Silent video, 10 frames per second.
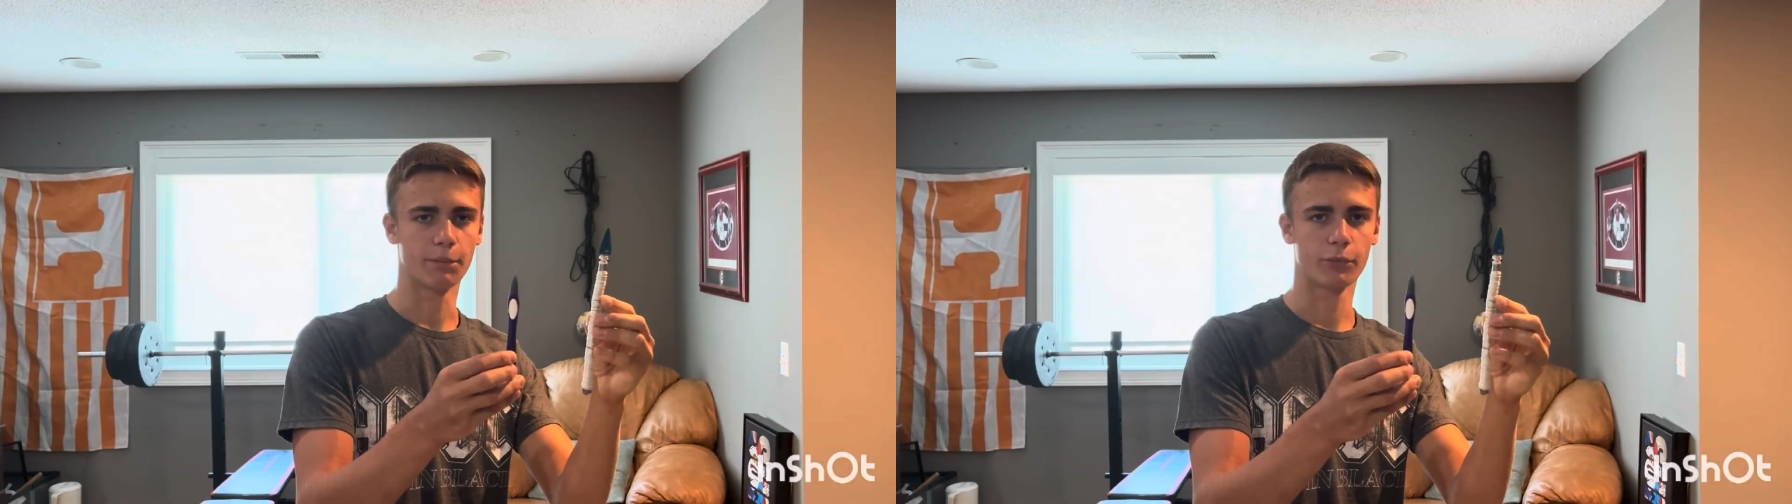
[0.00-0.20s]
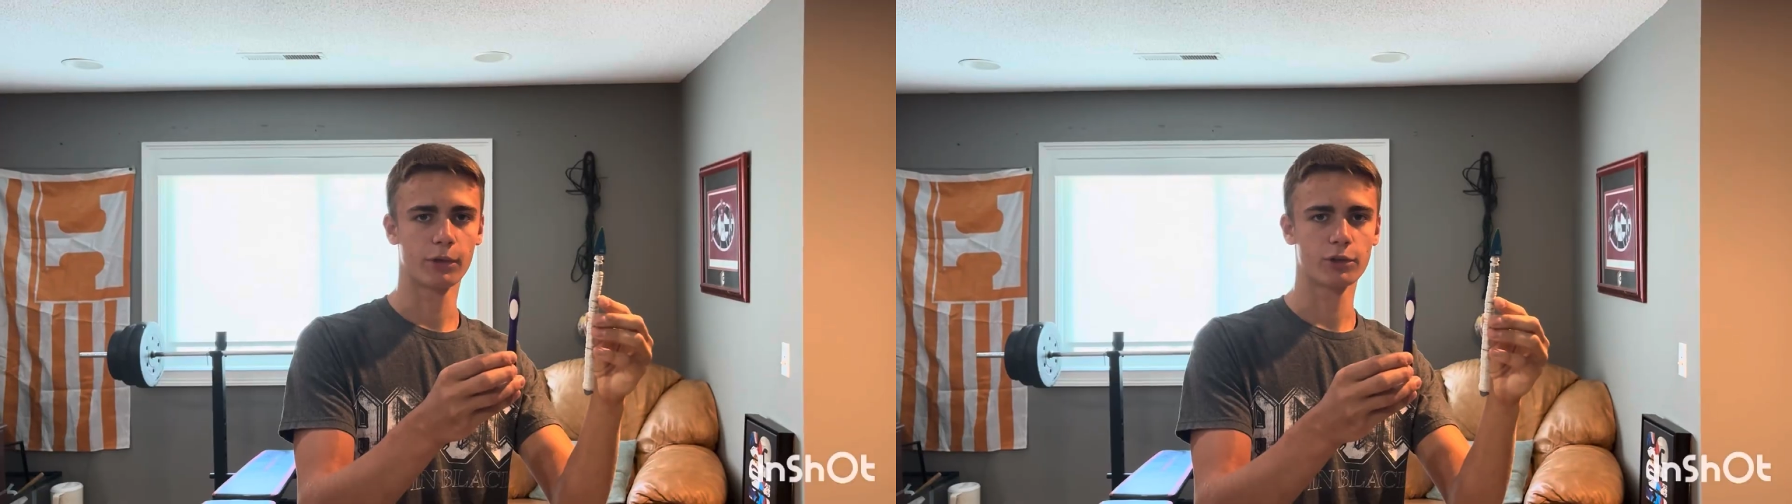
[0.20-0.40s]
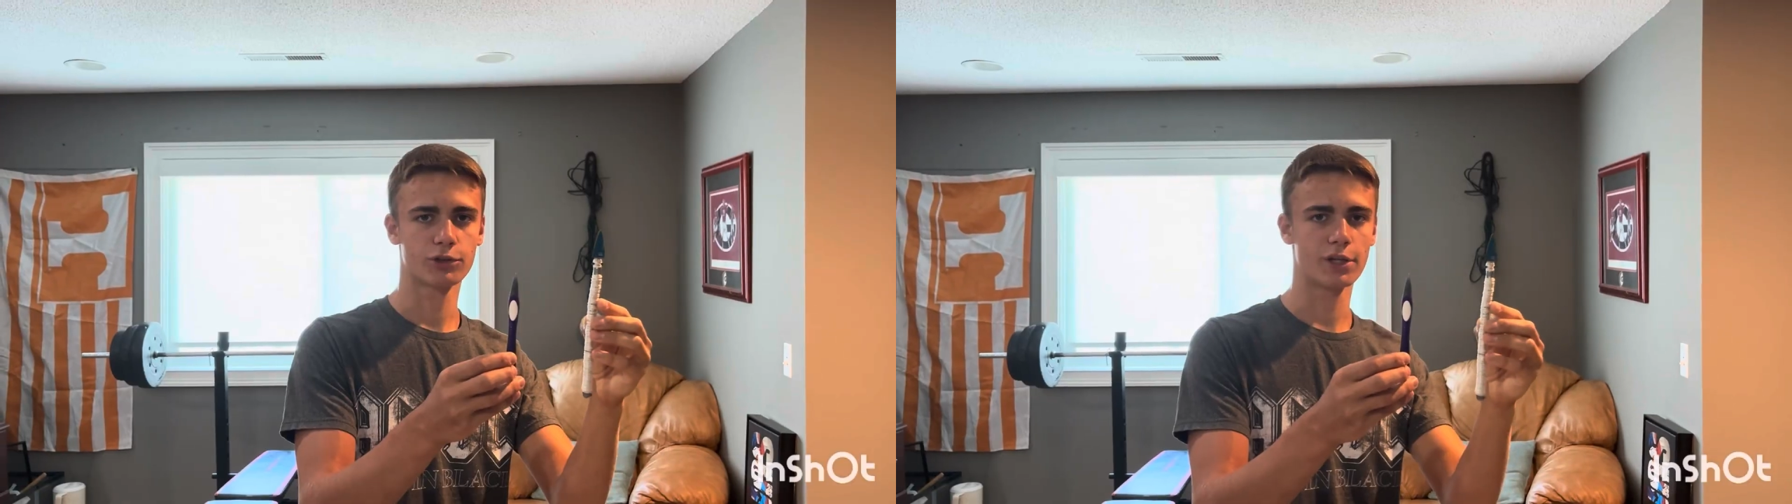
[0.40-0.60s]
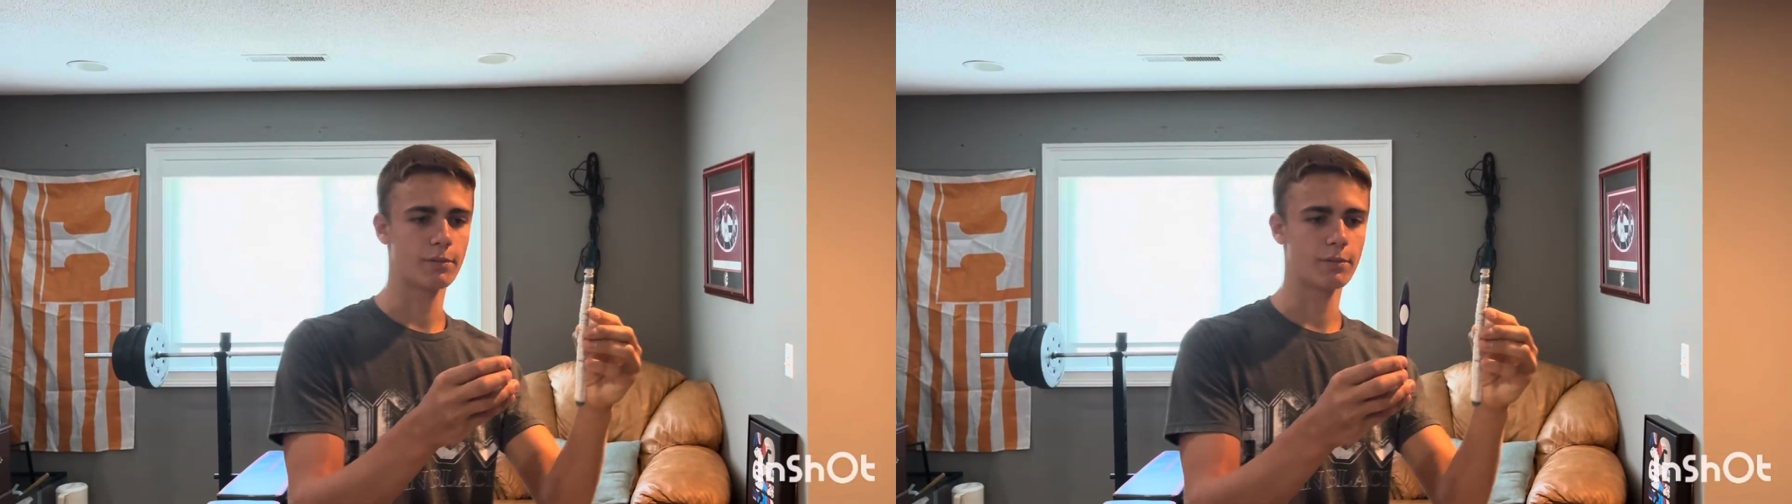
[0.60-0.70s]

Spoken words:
pretty much same